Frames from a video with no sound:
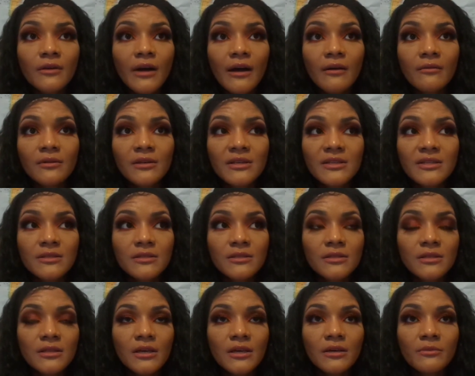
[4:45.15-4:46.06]
I would listen
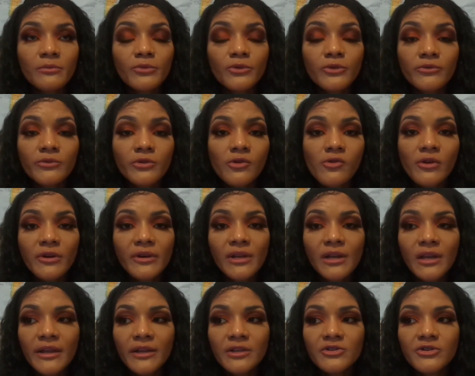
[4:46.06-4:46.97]
to the pre-recorded
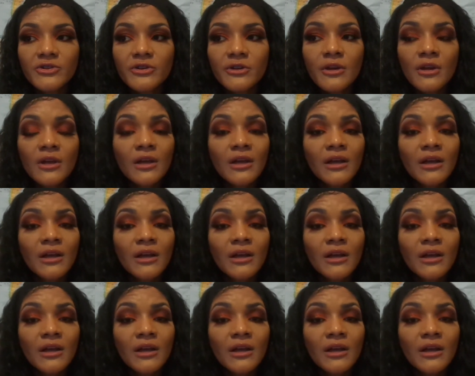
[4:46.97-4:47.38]
lecture